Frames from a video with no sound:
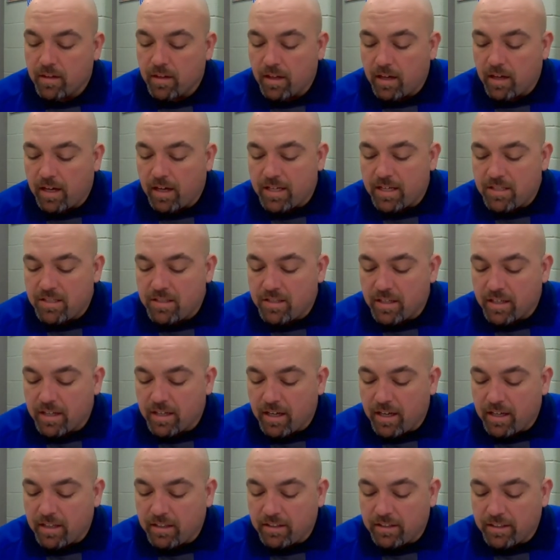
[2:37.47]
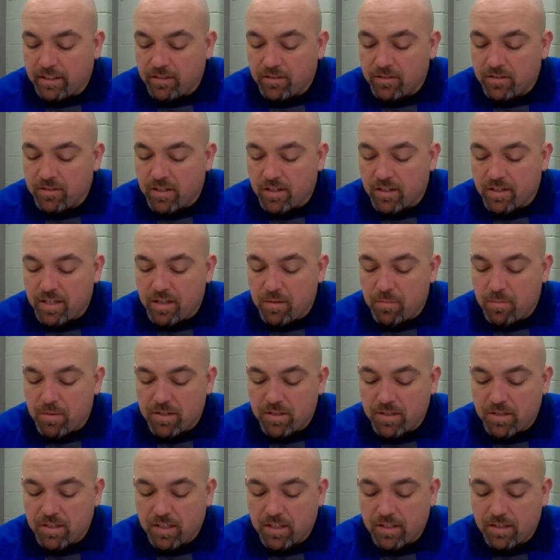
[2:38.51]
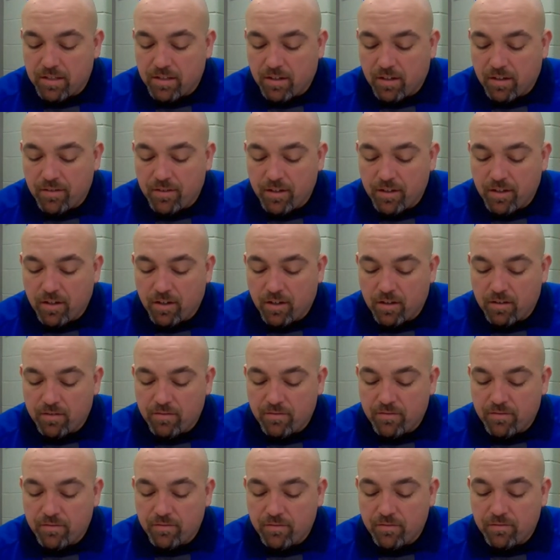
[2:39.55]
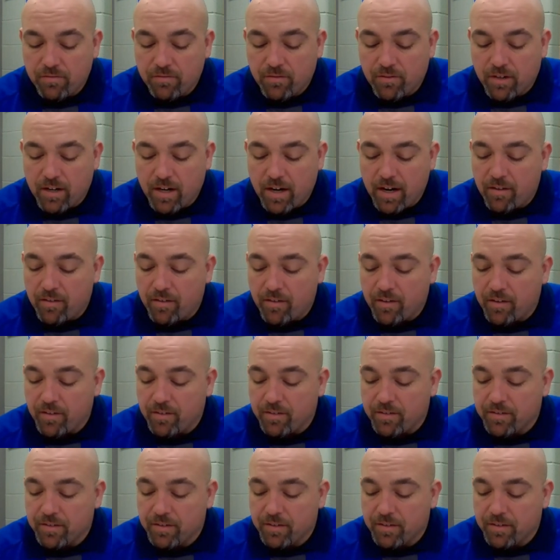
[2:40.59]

I stick a little doggy biscuit on the card for Arrow.